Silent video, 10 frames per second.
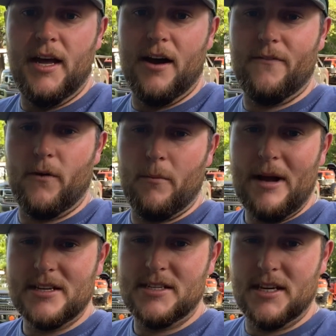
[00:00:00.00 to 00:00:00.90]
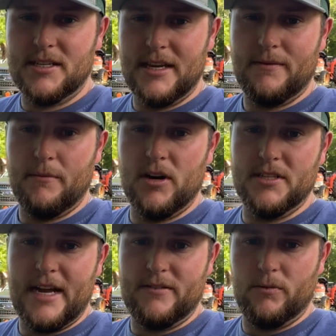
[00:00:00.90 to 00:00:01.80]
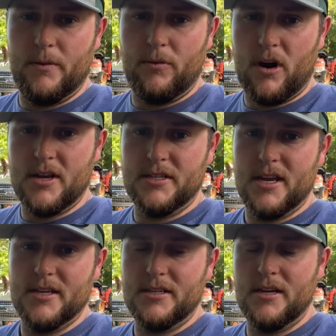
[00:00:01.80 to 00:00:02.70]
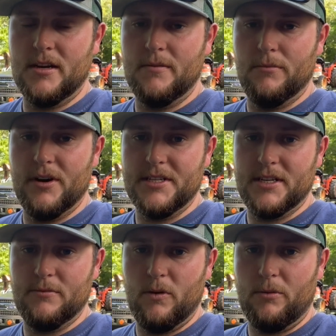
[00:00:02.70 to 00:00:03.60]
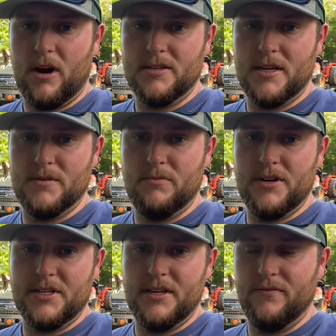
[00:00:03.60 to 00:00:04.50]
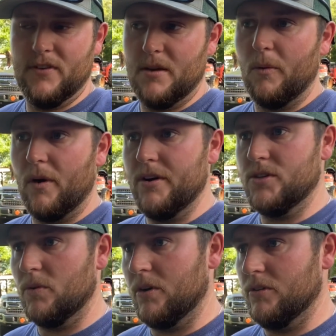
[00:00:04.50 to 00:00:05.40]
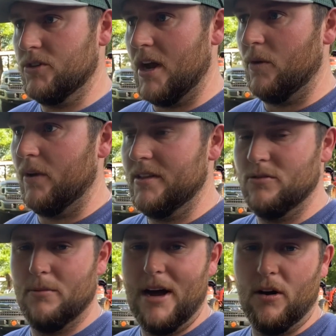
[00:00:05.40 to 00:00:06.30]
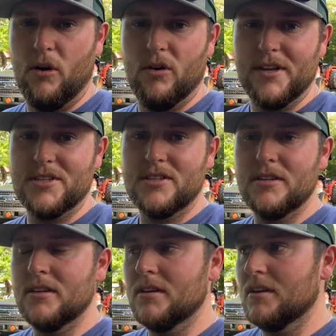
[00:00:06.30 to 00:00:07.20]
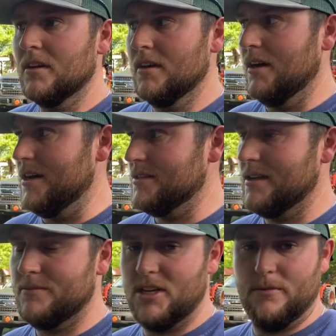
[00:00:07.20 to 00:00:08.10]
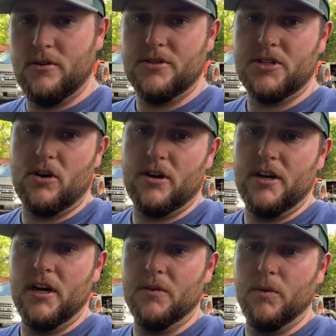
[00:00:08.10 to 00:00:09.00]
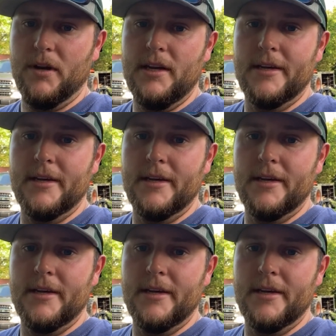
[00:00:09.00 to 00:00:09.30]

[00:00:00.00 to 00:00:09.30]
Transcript: for about 6-7 months after we processed brisket. We processed brisket in February, so we're going to try to wait till about August, September to start another one.